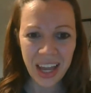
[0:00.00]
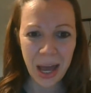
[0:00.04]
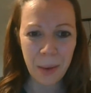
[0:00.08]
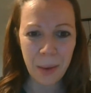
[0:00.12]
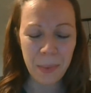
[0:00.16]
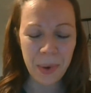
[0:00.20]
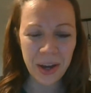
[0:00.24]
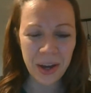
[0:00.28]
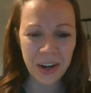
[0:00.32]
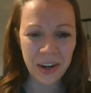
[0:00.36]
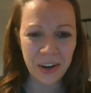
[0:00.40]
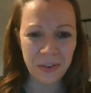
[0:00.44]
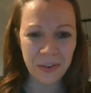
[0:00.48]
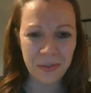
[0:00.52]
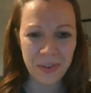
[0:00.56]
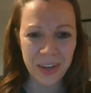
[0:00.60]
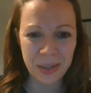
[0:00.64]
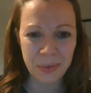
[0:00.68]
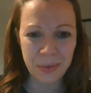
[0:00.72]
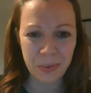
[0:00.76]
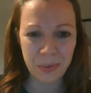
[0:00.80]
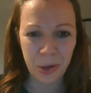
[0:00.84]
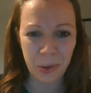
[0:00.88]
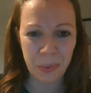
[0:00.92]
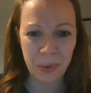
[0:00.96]
up on our
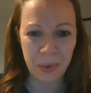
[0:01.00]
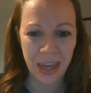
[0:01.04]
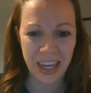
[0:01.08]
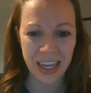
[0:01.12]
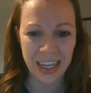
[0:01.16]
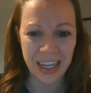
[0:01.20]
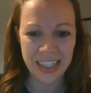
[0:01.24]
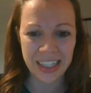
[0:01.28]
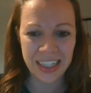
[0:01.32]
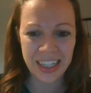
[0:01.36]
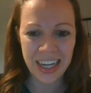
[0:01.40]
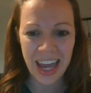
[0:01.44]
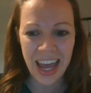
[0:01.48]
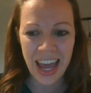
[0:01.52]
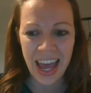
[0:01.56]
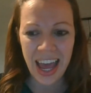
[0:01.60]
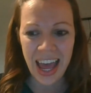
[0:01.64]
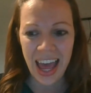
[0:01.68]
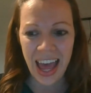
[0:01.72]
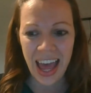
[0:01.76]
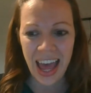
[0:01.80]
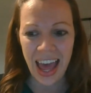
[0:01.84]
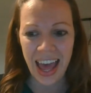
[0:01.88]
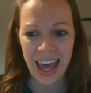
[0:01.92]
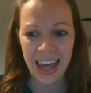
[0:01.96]
Facebook page,
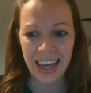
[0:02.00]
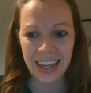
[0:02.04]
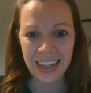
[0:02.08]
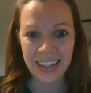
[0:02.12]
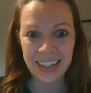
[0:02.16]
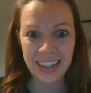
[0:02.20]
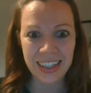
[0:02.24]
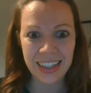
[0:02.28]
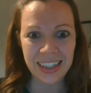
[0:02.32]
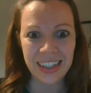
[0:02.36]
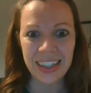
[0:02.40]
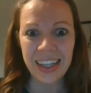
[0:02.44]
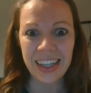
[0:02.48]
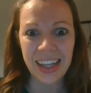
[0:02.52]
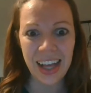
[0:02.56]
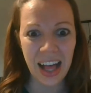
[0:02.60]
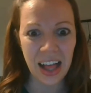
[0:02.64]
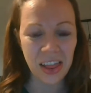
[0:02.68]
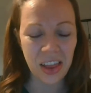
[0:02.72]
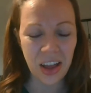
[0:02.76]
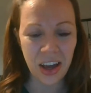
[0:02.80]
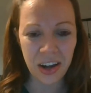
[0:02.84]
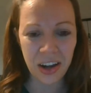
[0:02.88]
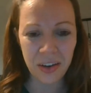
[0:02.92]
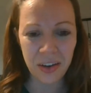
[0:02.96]
and
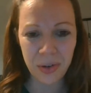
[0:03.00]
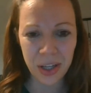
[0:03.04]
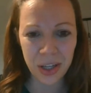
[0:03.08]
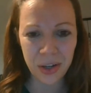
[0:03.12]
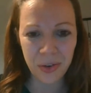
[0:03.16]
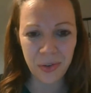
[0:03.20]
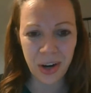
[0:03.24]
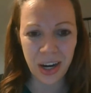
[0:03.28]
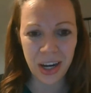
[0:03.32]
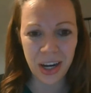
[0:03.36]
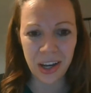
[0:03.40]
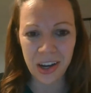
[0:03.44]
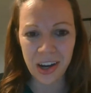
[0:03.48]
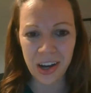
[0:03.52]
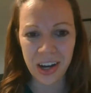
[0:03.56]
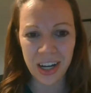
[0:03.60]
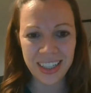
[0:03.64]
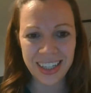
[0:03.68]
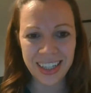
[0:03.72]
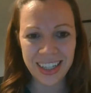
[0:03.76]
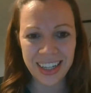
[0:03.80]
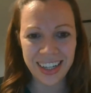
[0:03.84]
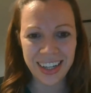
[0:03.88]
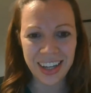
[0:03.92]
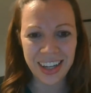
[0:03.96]
a lot of really great
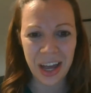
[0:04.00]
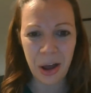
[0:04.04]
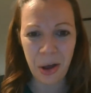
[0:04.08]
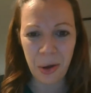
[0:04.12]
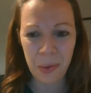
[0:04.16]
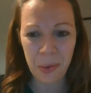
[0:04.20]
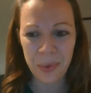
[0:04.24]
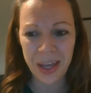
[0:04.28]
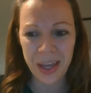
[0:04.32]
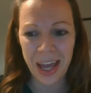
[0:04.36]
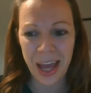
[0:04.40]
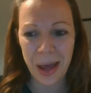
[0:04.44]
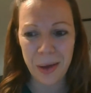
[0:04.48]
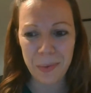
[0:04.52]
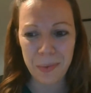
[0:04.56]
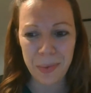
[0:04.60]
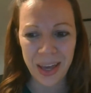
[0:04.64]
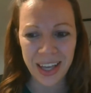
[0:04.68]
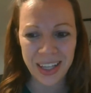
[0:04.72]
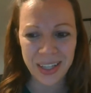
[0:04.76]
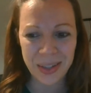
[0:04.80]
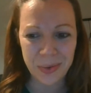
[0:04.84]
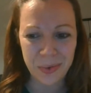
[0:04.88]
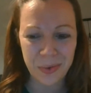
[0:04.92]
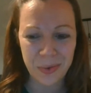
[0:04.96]
content coming up
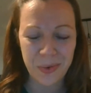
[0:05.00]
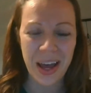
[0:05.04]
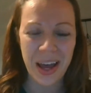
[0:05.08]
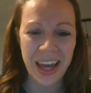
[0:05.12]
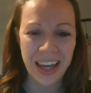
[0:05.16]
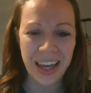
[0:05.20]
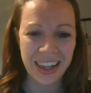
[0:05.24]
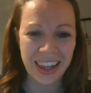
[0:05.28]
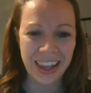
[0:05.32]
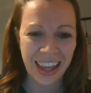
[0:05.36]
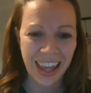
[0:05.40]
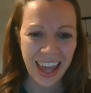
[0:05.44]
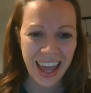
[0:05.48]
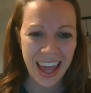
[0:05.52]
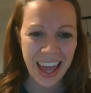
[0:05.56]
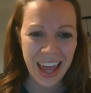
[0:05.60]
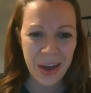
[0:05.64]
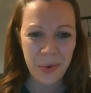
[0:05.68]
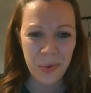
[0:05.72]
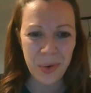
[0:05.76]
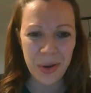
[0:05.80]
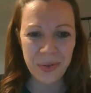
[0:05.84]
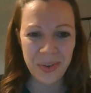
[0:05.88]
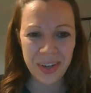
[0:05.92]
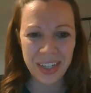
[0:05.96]
as well.
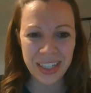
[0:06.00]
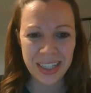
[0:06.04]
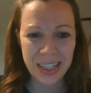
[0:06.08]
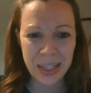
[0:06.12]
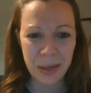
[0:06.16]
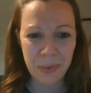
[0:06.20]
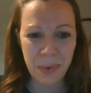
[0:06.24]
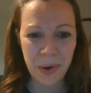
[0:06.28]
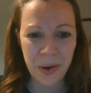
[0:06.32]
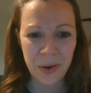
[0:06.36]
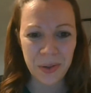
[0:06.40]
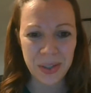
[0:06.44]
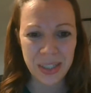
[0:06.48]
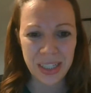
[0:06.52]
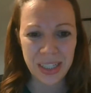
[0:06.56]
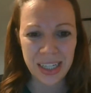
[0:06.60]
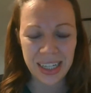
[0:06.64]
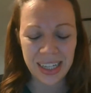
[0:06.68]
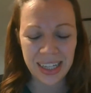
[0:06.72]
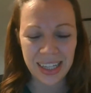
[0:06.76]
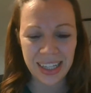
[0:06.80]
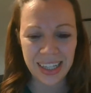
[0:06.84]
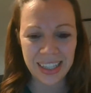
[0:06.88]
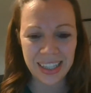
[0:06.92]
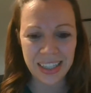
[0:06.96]
We recently posted a
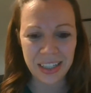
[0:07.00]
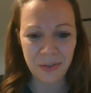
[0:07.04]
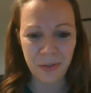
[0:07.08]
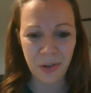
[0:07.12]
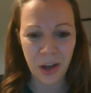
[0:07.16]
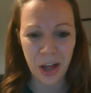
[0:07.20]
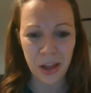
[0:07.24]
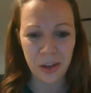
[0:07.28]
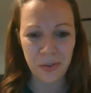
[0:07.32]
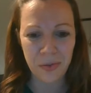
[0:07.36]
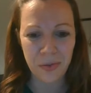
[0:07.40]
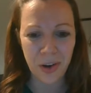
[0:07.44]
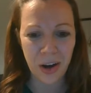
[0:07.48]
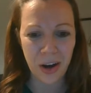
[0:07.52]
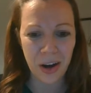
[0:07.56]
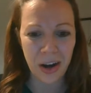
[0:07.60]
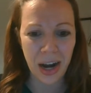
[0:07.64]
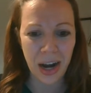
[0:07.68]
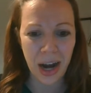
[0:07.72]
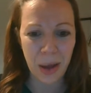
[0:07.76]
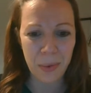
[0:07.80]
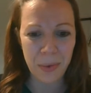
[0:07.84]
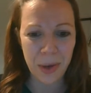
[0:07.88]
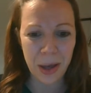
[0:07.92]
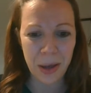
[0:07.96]
list of all of our
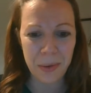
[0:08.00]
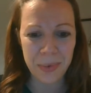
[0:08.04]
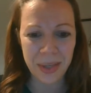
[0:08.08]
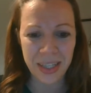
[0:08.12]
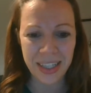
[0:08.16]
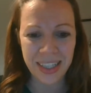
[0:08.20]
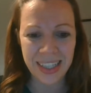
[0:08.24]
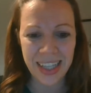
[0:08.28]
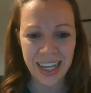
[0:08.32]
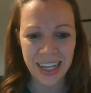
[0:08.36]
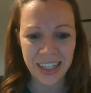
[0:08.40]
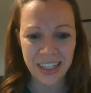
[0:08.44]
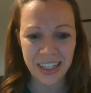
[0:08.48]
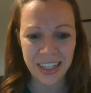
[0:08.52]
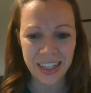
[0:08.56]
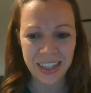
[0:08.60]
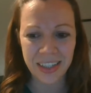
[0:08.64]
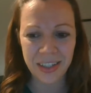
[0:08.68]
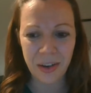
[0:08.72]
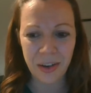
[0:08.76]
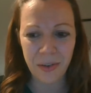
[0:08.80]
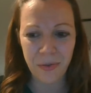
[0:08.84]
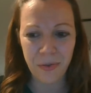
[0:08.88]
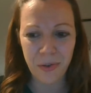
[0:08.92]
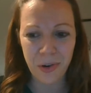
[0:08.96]
upcoming sessions
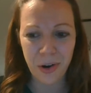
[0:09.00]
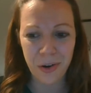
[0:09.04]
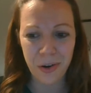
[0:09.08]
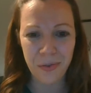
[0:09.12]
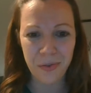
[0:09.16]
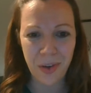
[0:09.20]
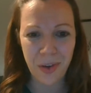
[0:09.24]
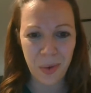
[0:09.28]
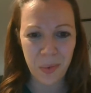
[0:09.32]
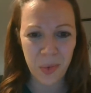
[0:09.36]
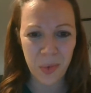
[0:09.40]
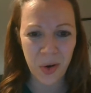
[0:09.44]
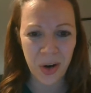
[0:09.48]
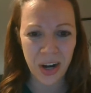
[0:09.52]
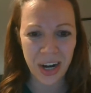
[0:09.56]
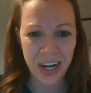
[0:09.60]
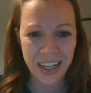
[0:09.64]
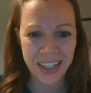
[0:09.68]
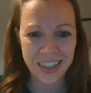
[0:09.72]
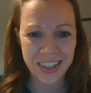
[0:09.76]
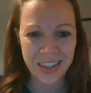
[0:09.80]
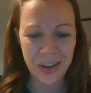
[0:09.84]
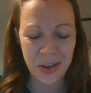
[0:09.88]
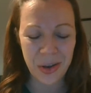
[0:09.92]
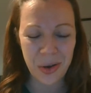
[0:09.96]
for February,
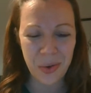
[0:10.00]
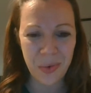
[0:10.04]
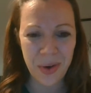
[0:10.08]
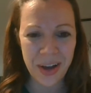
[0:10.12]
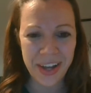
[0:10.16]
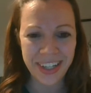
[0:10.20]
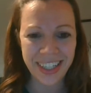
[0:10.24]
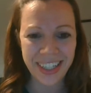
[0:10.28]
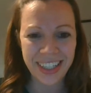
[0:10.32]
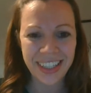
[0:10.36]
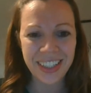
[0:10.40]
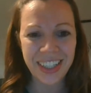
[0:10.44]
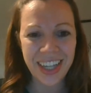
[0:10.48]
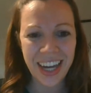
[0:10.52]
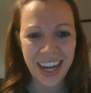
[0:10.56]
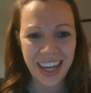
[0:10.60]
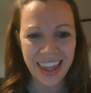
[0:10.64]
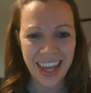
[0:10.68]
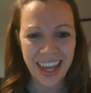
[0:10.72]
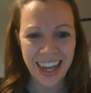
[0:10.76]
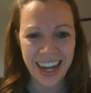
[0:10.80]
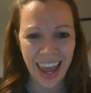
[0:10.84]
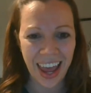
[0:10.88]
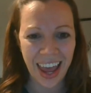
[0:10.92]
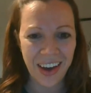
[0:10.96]
so you'll want to check
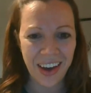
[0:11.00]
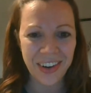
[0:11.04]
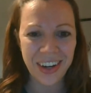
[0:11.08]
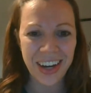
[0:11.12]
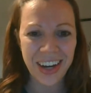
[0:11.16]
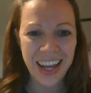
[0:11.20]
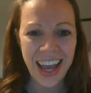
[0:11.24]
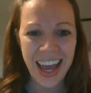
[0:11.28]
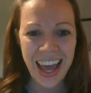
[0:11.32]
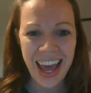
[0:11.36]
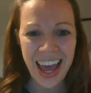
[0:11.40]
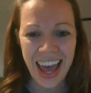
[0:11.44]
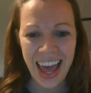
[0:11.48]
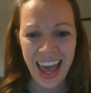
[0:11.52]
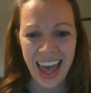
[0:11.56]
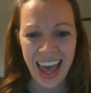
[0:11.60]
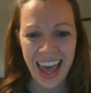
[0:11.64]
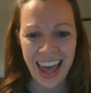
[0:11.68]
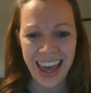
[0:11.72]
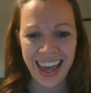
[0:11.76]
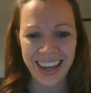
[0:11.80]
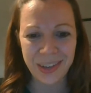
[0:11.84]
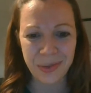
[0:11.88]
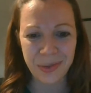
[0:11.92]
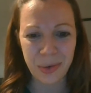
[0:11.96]
that out,
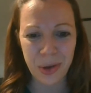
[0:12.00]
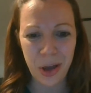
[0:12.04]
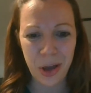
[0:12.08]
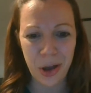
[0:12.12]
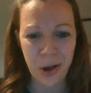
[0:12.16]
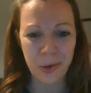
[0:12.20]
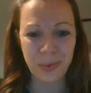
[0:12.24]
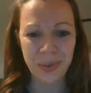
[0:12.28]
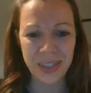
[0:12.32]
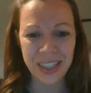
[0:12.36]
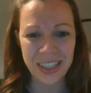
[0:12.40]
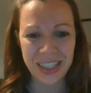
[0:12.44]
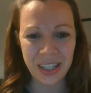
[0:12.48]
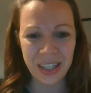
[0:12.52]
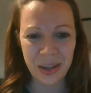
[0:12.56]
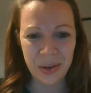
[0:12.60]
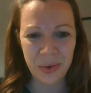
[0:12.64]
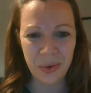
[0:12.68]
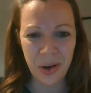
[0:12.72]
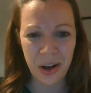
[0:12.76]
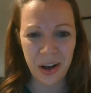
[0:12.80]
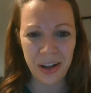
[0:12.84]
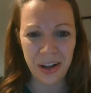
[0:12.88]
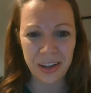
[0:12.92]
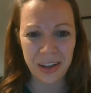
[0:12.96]
and we hope to see
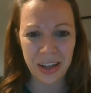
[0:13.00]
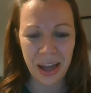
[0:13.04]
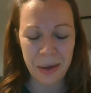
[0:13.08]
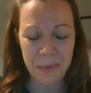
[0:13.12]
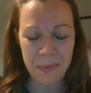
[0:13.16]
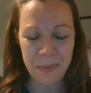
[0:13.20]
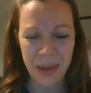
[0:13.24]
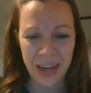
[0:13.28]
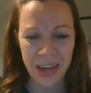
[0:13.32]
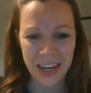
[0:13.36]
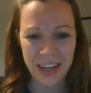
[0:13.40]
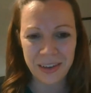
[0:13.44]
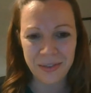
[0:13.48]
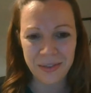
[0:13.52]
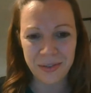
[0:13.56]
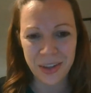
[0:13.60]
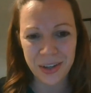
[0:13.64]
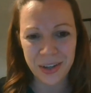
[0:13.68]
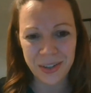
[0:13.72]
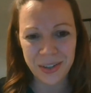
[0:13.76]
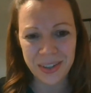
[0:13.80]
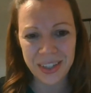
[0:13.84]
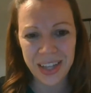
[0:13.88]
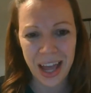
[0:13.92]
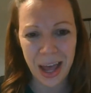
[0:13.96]
you all at many of
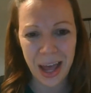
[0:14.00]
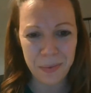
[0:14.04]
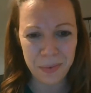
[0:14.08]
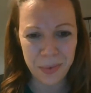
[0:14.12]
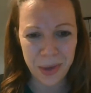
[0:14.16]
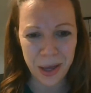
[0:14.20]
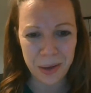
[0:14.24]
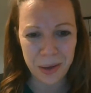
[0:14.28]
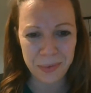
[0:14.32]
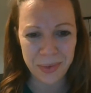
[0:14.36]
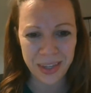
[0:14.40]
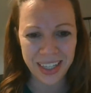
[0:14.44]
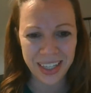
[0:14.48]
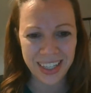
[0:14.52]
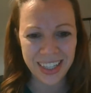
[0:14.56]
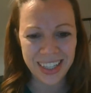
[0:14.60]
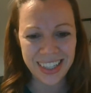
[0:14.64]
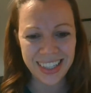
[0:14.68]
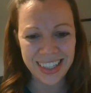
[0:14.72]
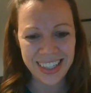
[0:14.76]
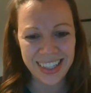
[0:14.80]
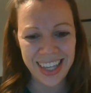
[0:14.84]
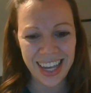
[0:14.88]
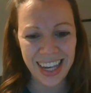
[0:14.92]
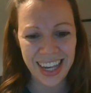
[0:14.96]
those upcoming
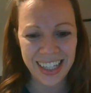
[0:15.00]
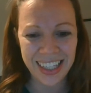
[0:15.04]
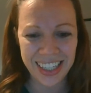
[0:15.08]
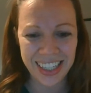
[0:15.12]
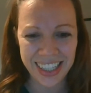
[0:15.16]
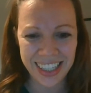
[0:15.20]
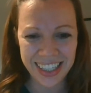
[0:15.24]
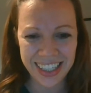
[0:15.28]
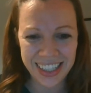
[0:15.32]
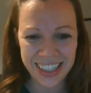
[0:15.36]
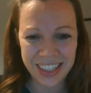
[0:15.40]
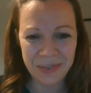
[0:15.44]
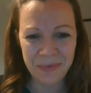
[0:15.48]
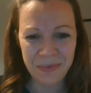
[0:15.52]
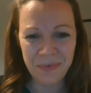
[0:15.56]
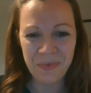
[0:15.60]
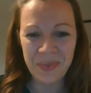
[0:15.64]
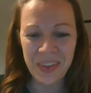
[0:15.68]
sessions.